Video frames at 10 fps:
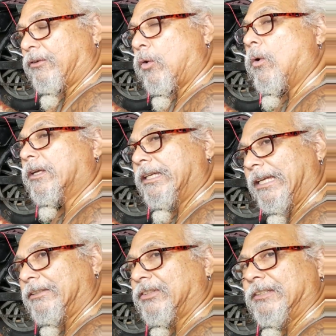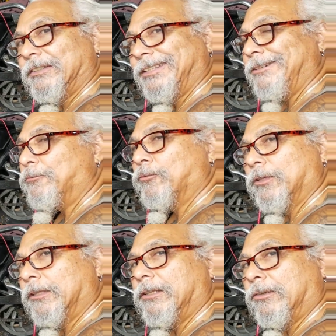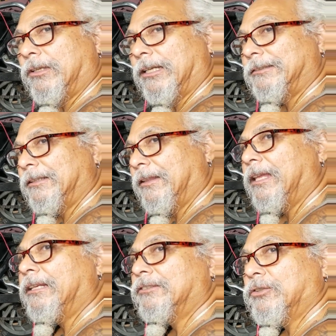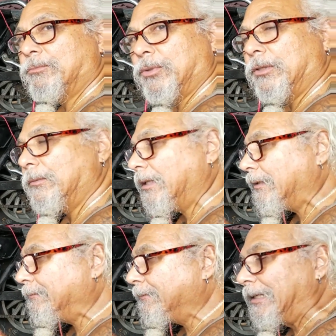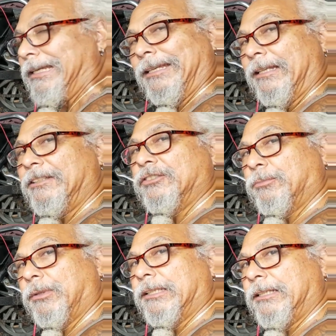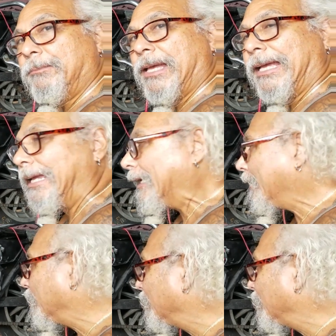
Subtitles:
cork gaskets. They really don't like synthetics. You put them in, they just bleed back out.